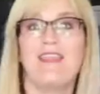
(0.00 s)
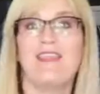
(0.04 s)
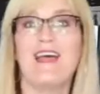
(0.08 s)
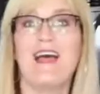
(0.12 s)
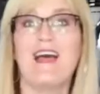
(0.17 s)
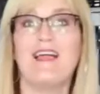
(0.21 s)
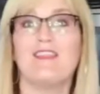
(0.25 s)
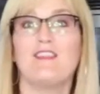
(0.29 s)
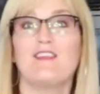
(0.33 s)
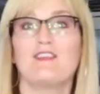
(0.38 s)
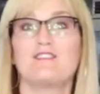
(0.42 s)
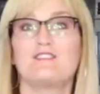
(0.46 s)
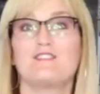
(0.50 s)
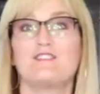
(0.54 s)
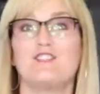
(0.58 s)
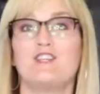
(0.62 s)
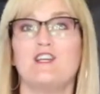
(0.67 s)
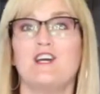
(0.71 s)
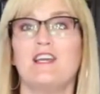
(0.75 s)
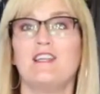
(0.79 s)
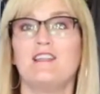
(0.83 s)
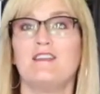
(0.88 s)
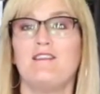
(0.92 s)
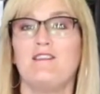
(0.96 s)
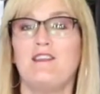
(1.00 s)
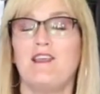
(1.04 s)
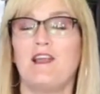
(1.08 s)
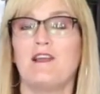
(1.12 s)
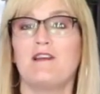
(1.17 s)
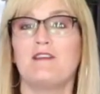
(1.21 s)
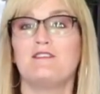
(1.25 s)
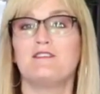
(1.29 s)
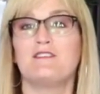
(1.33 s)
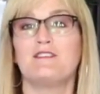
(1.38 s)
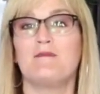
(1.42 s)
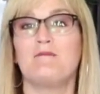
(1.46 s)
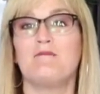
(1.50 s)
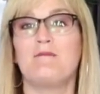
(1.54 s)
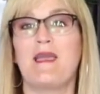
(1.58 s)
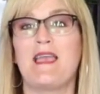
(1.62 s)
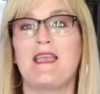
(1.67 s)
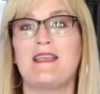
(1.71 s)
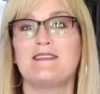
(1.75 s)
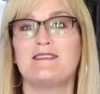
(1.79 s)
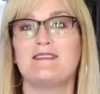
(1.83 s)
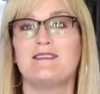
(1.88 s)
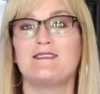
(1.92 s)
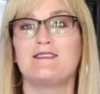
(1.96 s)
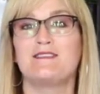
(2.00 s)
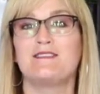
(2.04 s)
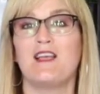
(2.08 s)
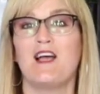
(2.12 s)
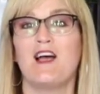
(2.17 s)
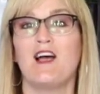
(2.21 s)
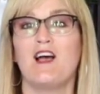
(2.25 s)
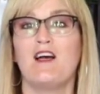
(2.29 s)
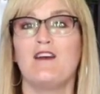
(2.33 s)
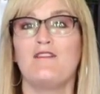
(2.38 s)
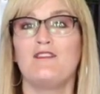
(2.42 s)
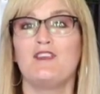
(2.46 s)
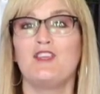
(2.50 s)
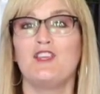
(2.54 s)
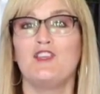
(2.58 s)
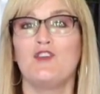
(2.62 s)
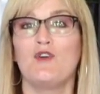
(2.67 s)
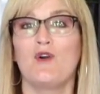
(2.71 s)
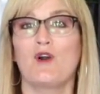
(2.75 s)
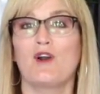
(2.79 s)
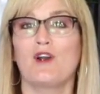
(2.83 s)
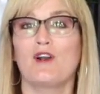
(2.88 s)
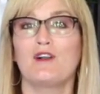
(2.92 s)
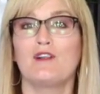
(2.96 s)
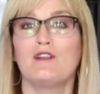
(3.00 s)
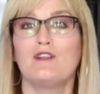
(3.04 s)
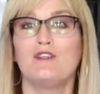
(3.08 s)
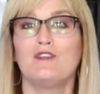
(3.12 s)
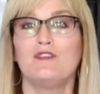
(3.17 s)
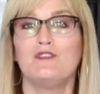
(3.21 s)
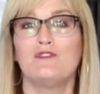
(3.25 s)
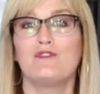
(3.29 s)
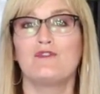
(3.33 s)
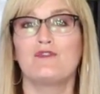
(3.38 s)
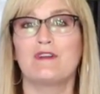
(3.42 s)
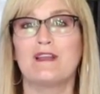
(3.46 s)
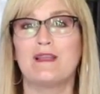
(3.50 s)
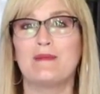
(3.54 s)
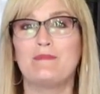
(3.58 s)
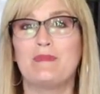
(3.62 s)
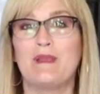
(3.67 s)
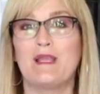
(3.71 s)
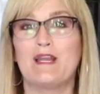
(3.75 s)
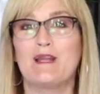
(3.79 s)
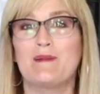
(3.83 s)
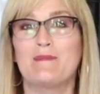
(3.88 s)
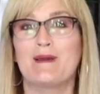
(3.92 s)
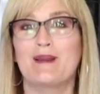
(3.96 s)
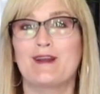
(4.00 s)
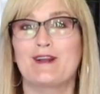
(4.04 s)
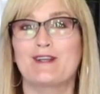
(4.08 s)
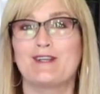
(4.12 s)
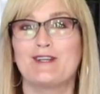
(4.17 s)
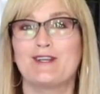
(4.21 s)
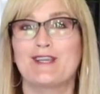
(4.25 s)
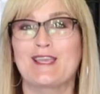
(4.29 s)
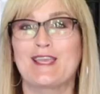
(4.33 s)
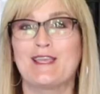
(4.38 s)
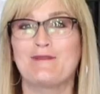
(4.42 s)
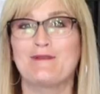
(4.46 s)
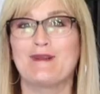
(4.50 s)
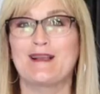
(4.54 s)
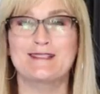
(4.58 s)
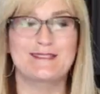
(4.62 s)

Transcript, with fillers: That looks good. There is the basis of your gluten-free peanut butter cookie